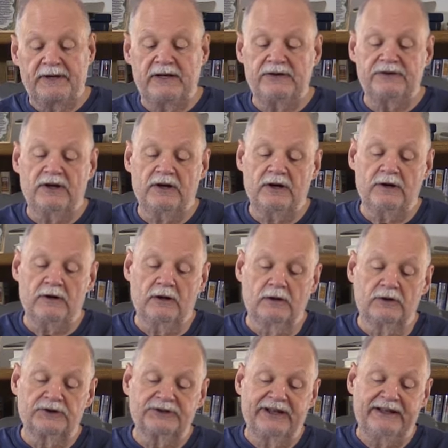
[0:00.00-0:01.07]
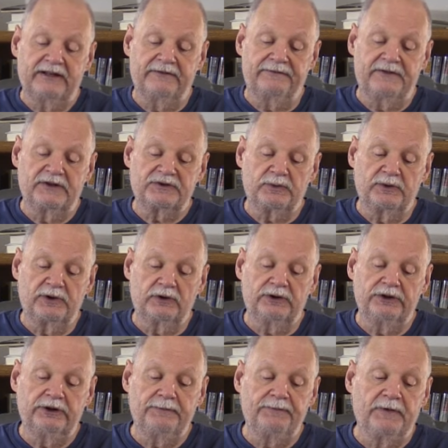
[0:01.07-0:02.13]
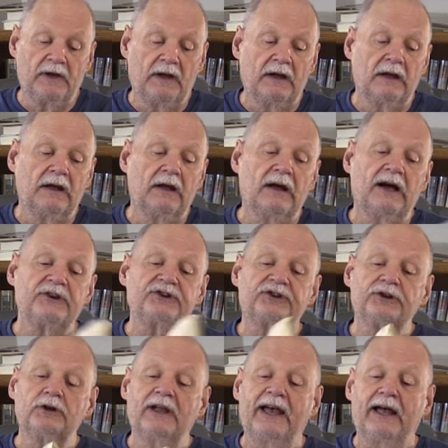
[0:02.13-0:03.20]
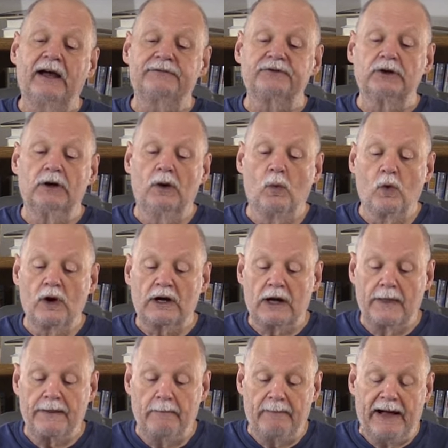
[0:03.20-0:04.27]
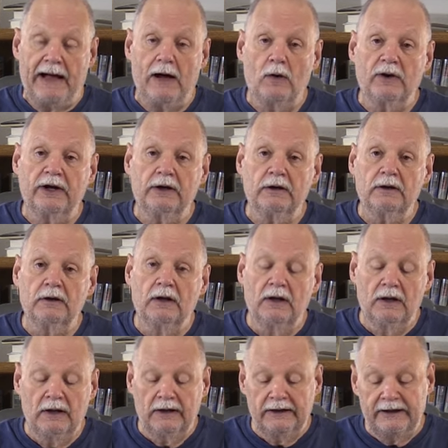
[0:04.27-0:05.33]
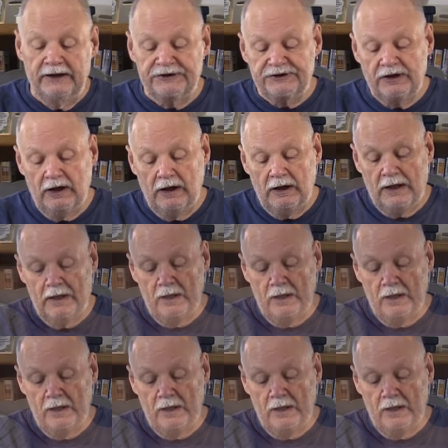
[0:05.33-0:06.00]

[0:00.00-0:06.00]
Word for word: piece here, and it looks like it fits real good. I still have to work on the bow here. It's uh,